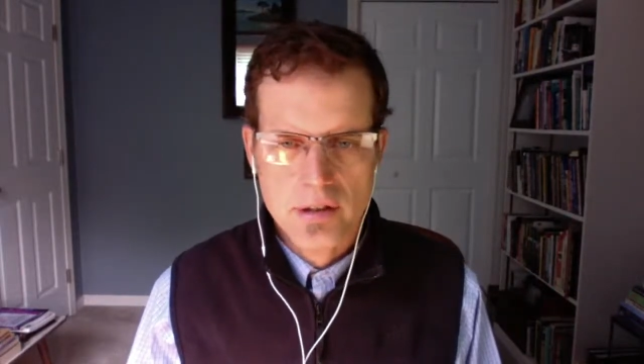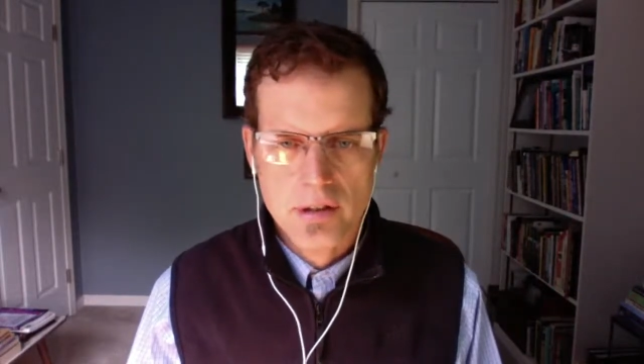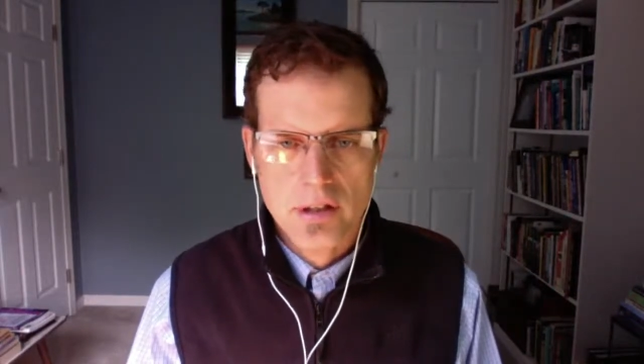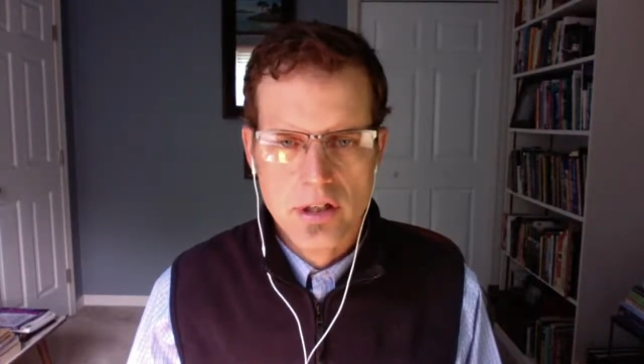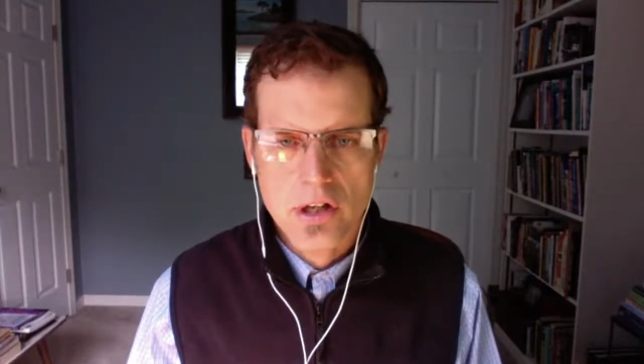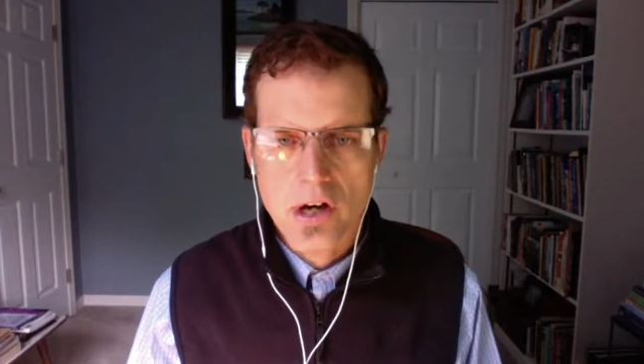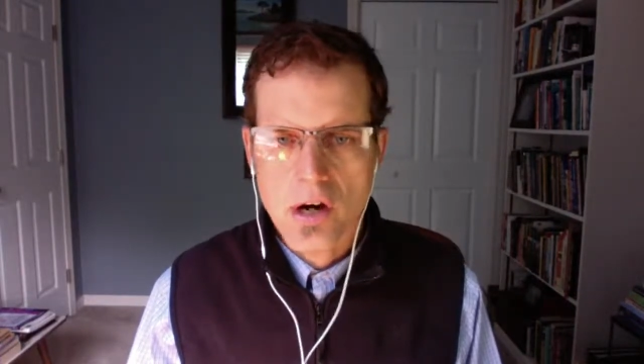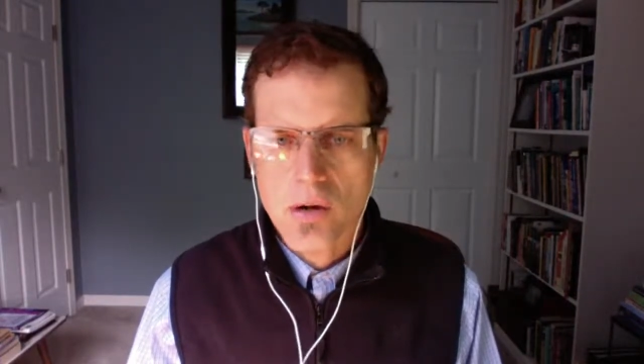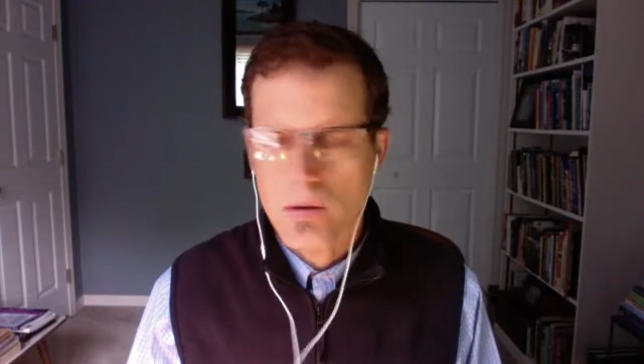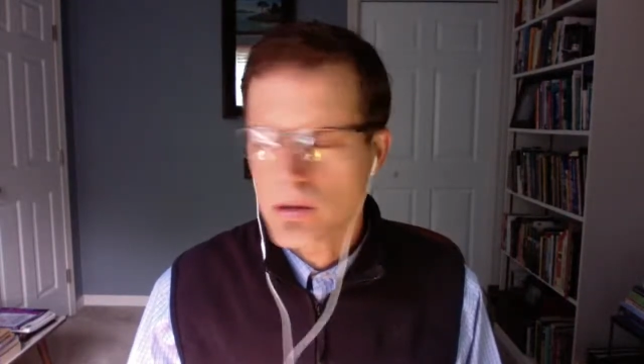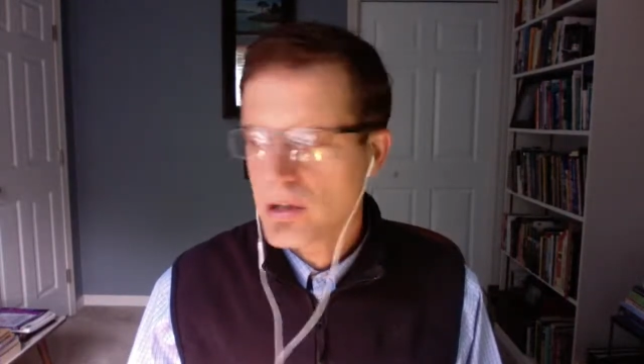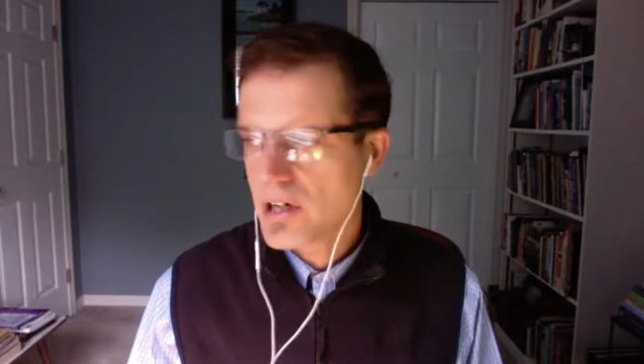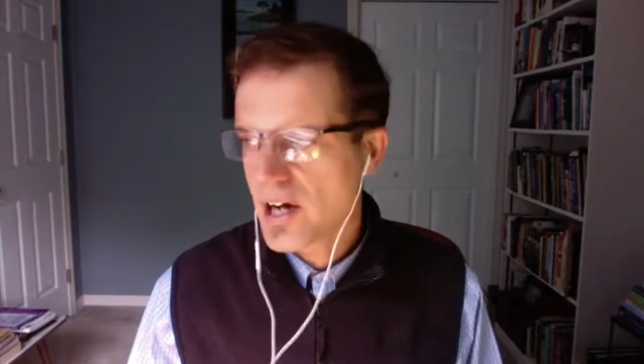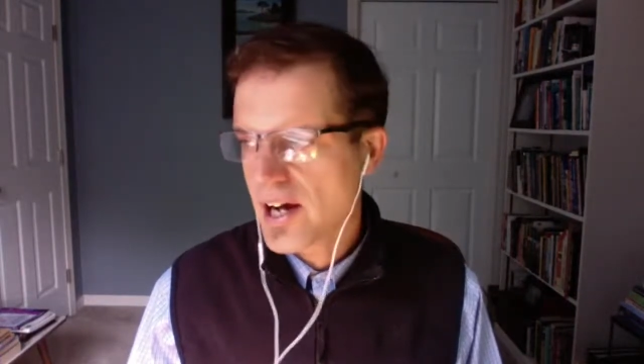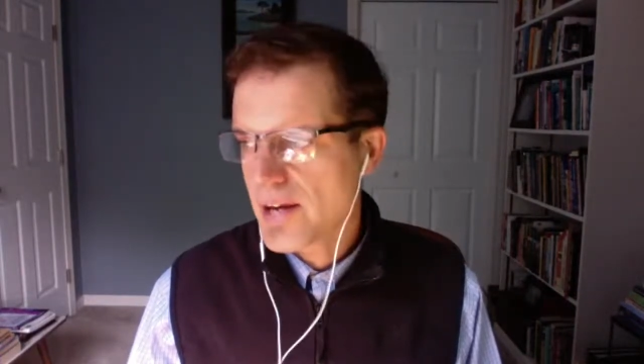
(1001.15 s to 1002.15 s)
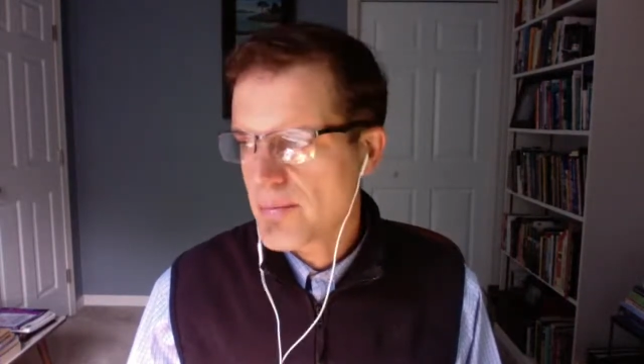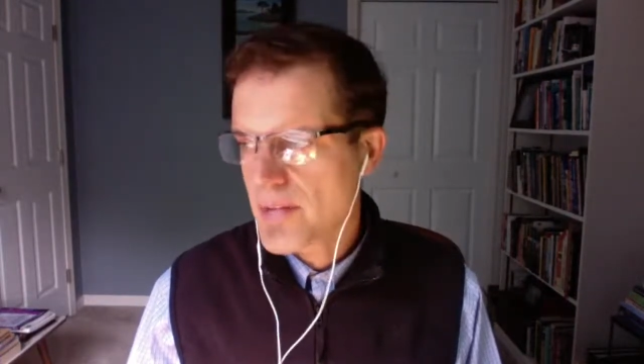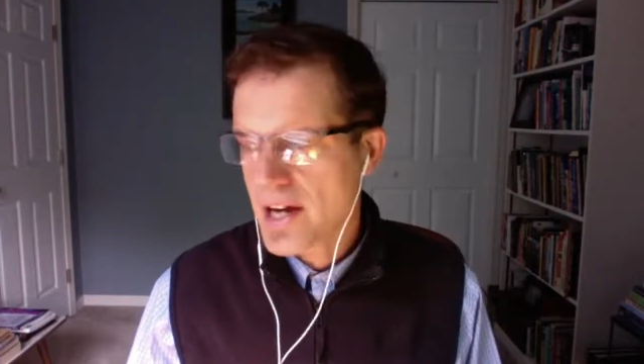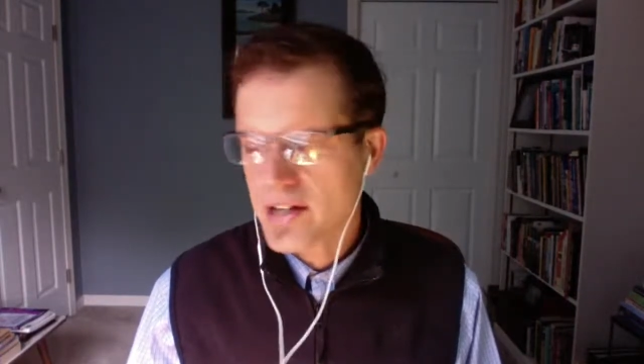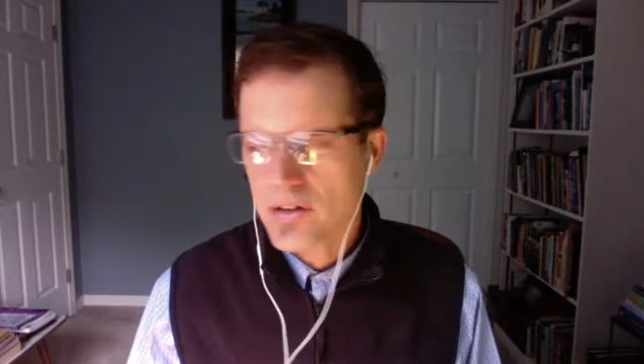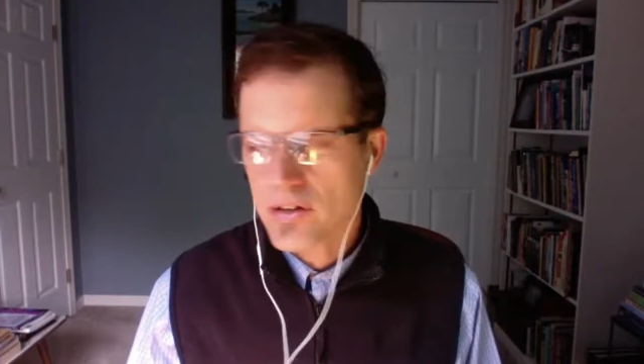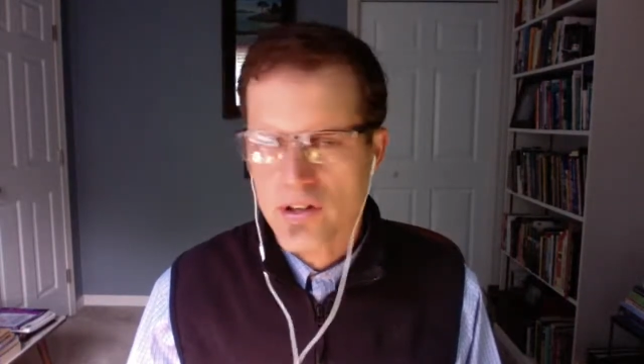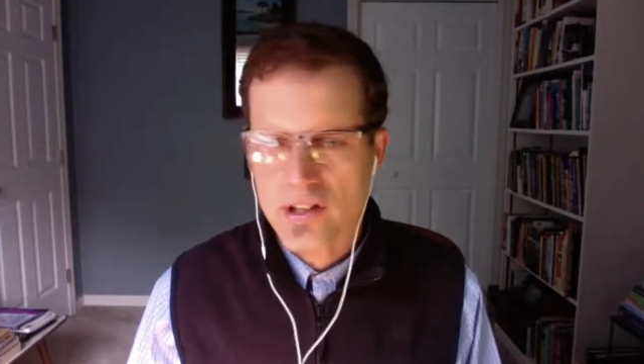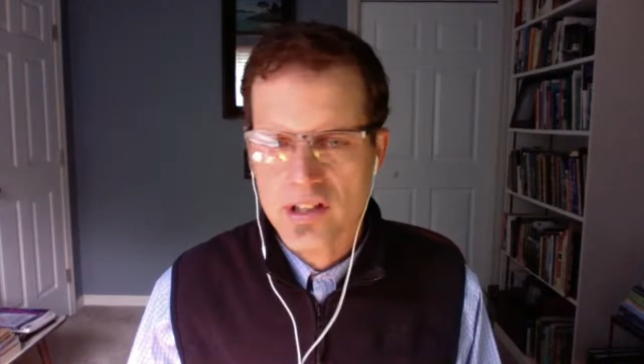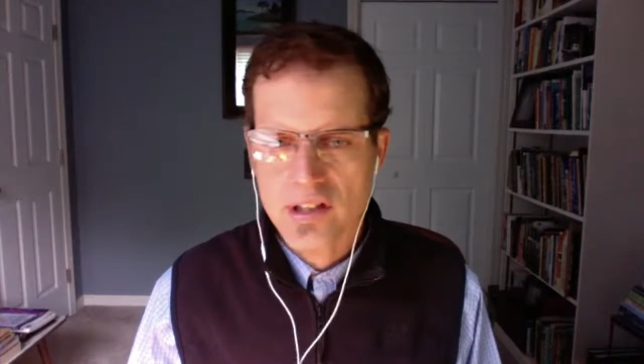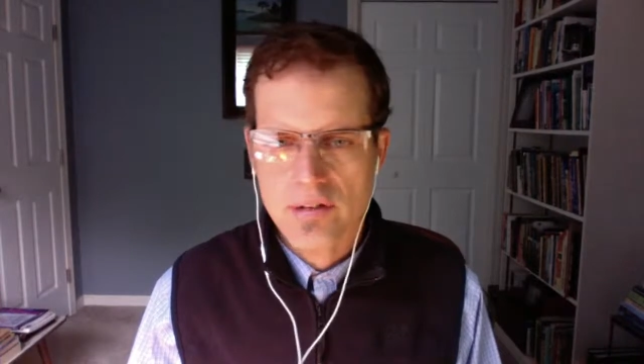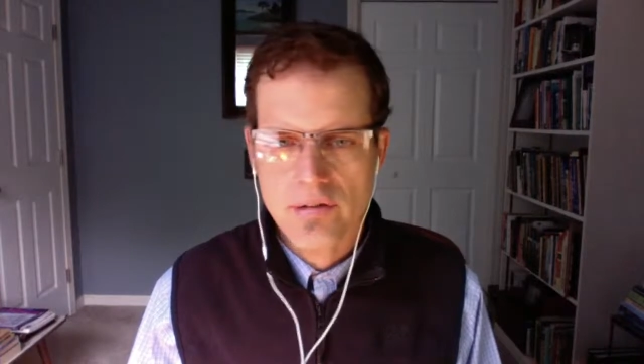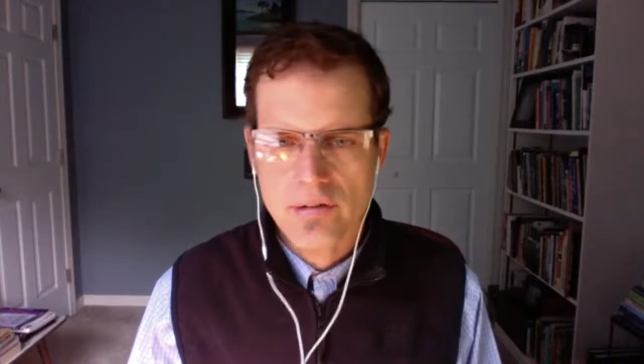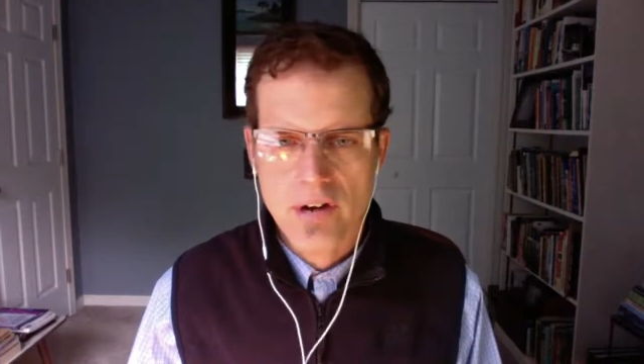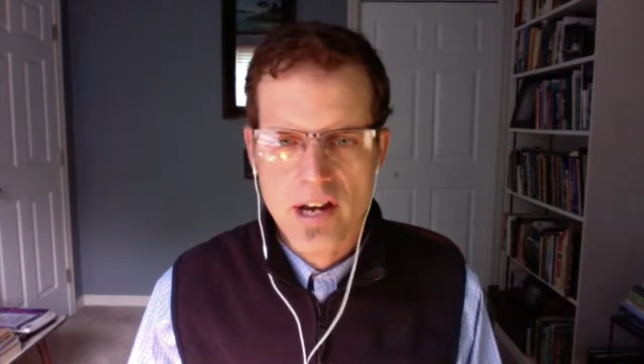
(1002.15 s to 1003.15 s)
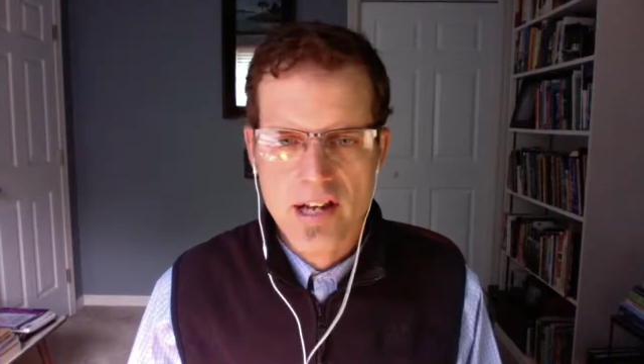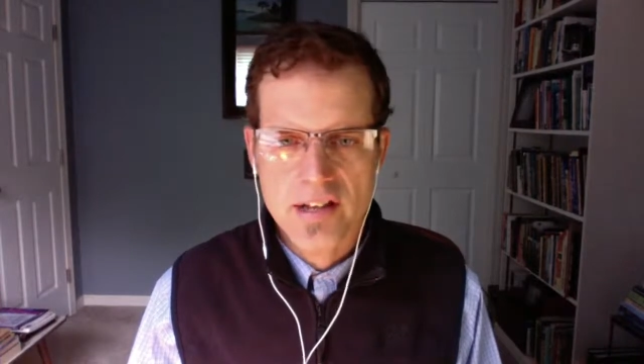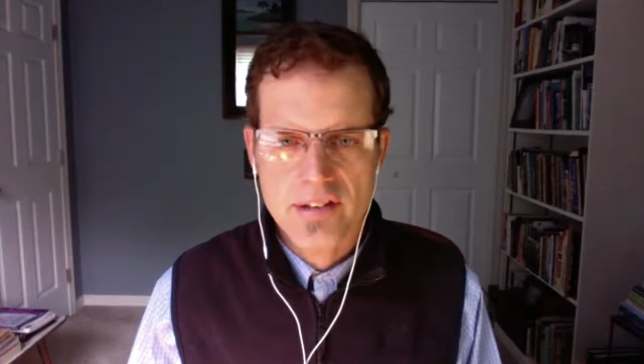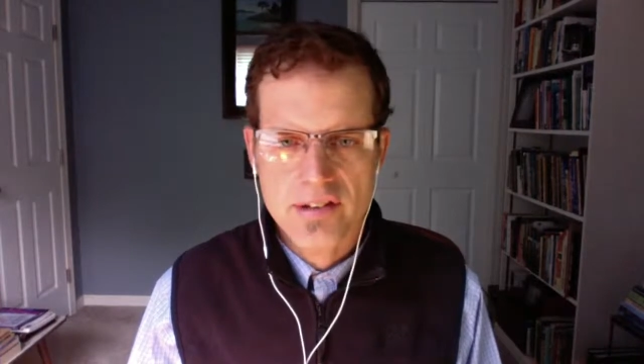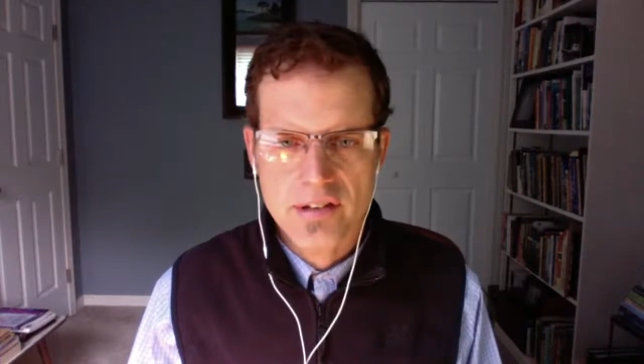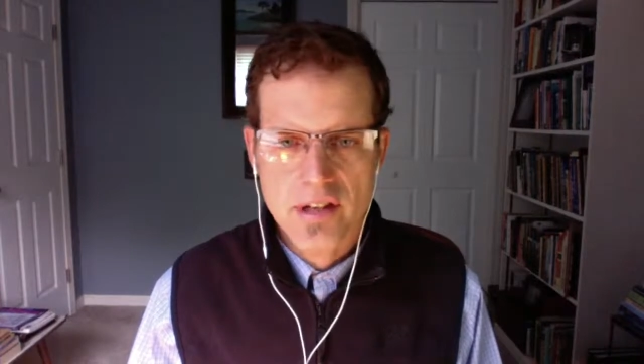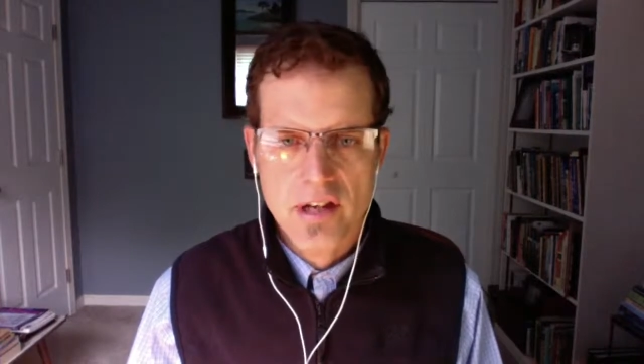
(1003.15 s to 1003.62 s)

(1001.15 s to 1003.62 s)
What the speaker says: No, I am not going to give grades.